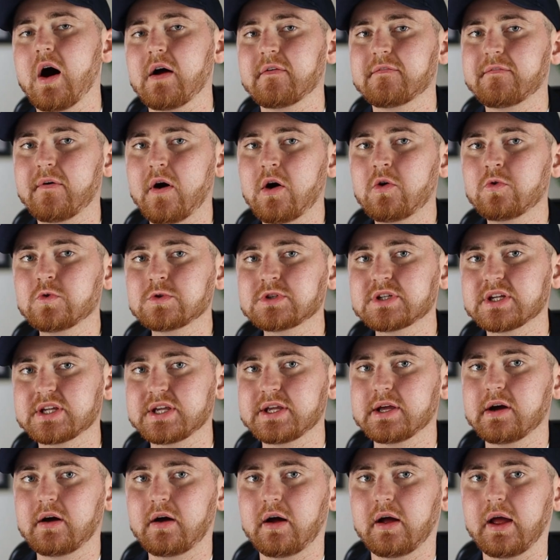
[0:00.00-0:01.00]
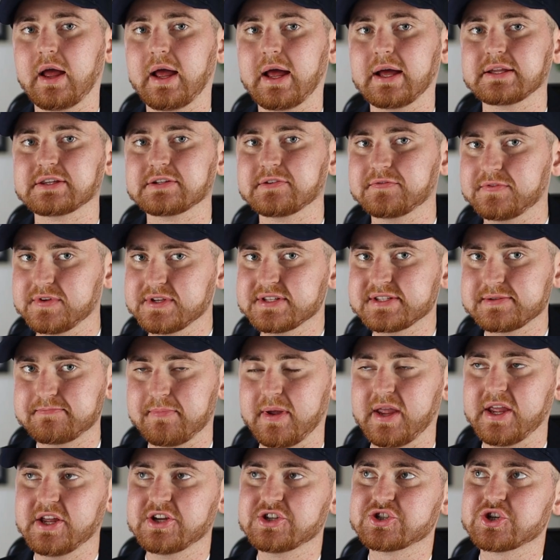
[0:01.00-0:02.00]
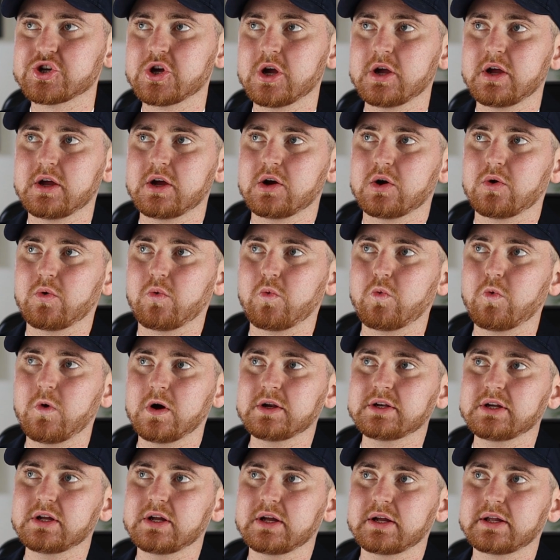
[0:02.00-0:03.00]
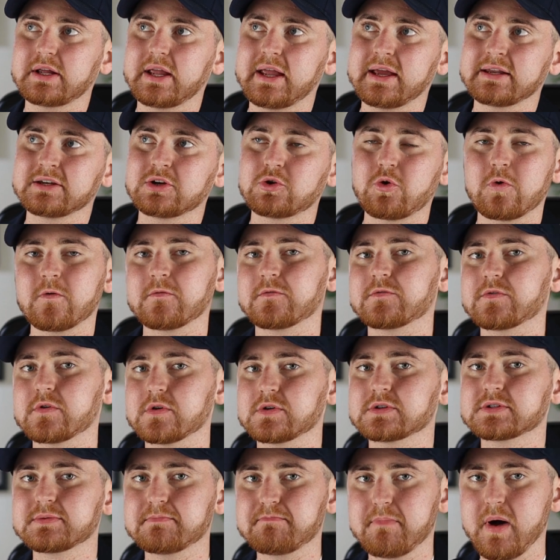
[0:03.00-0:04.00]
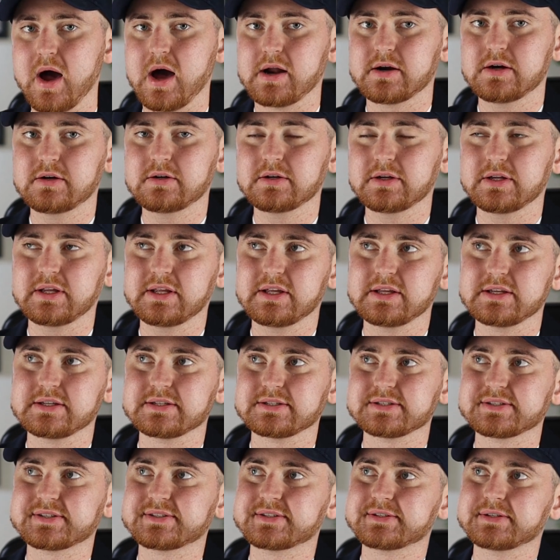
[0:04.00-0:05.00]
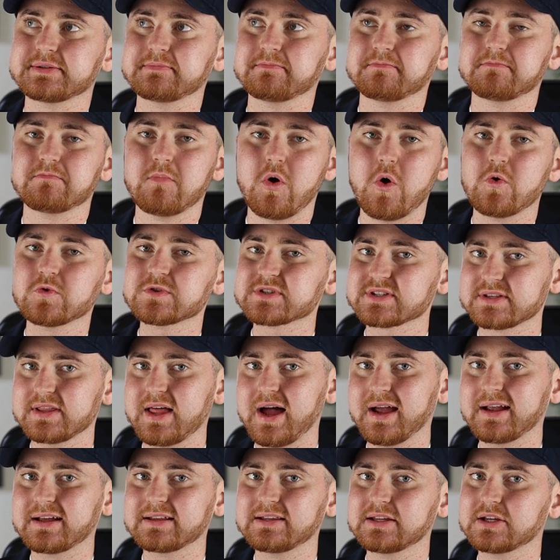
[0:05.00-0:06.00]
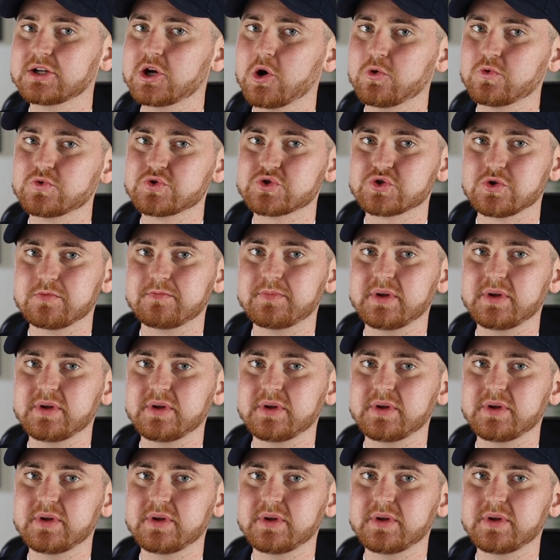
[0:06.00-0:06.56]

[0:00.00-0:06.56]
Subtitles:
I found here at this page what can convert better is most likely going to